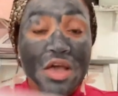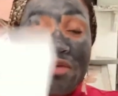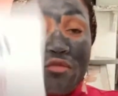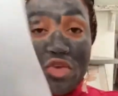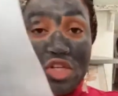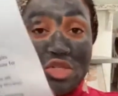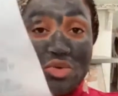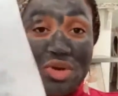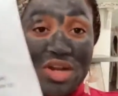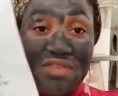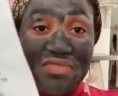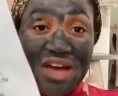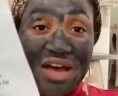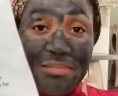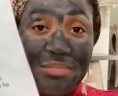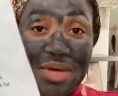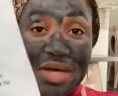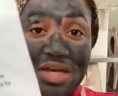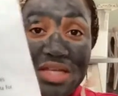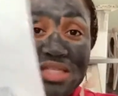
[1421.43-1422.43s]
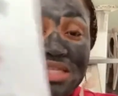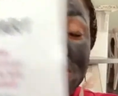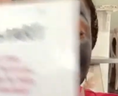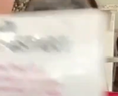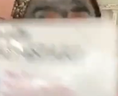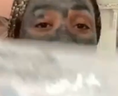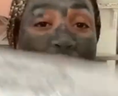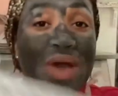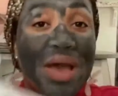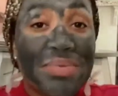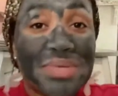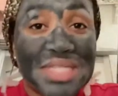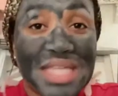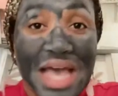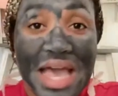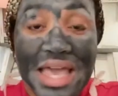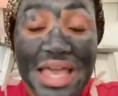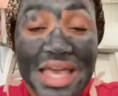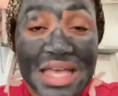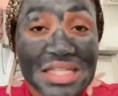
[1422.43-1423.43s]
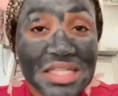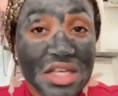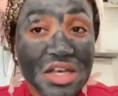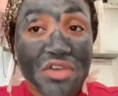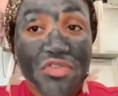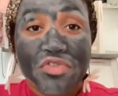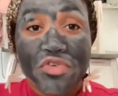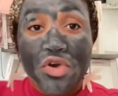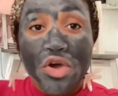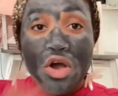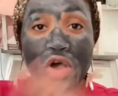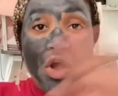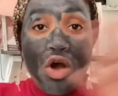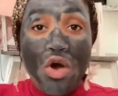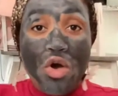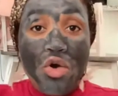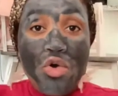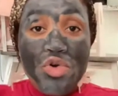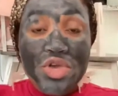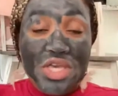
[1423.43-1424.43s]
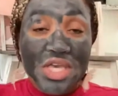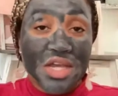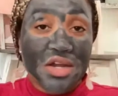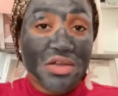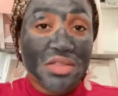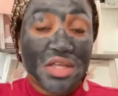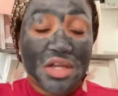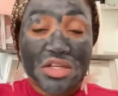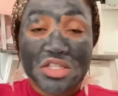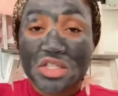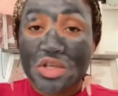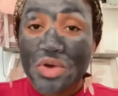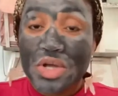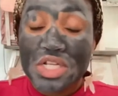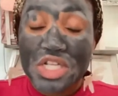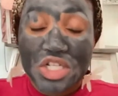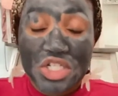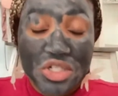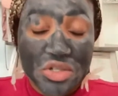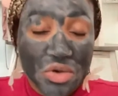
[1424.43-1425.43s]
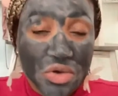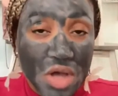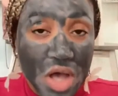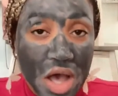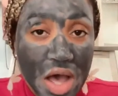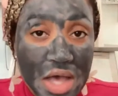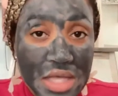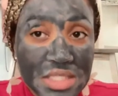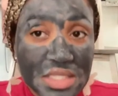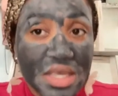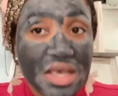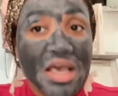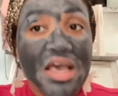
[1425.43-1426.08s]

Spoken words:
For $25, the website is good for a whole year. There's no additional cost.